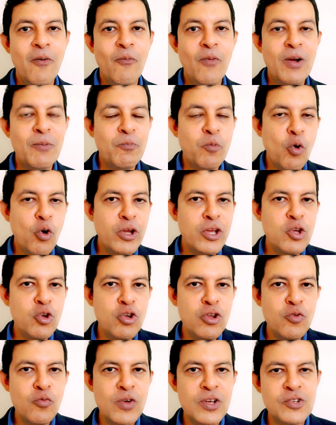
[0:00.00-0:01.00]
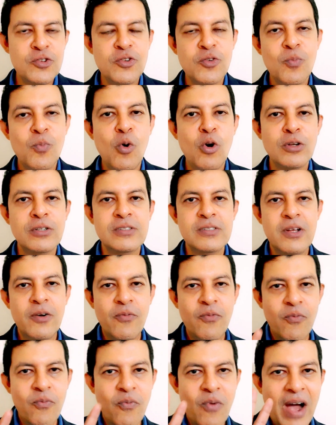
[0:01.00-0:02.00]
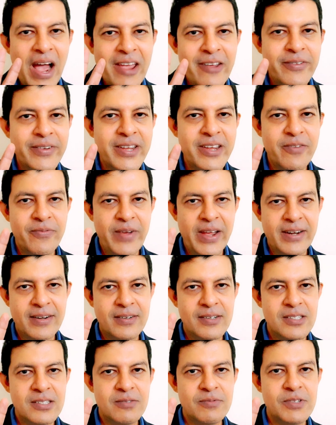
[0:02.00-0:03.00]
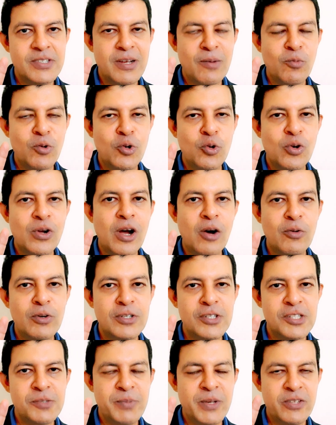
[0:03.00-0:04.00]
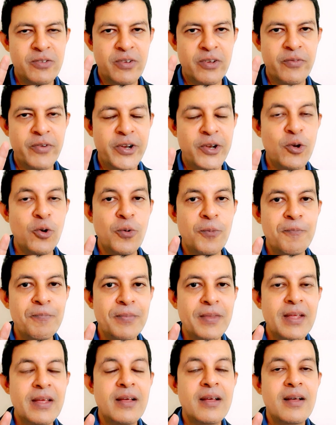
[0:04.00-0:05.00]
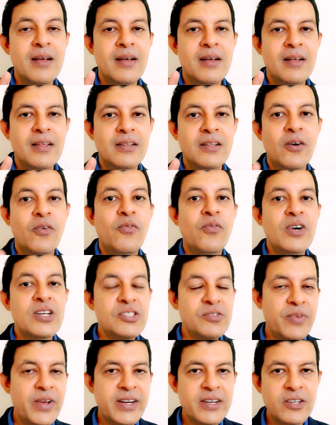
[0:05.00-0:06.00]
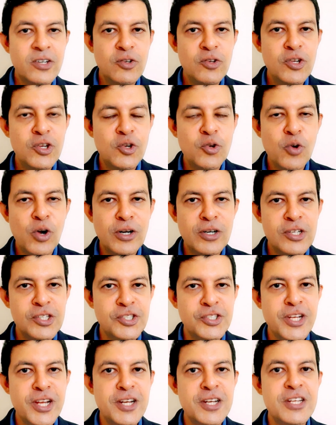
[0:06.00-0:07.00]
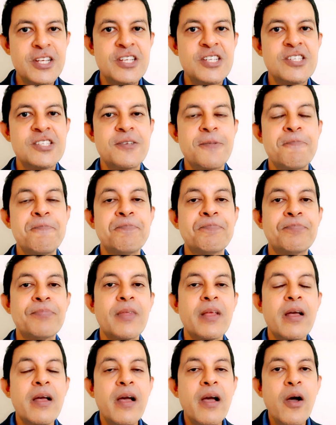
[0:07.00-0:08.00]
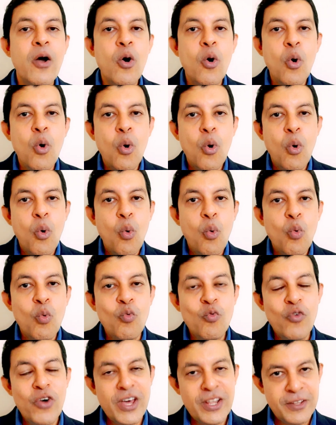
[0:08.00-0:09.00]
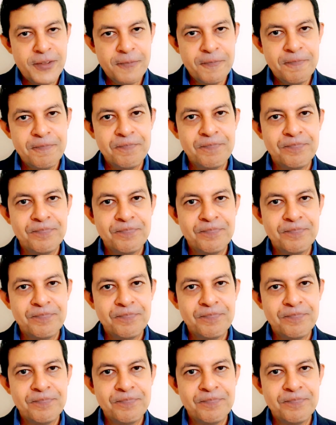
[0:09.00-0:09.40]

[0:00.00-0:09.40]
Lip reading: before you invest into bond, the 5 key factors which I'm going to cover in this specific video. The first factor you need to understand is when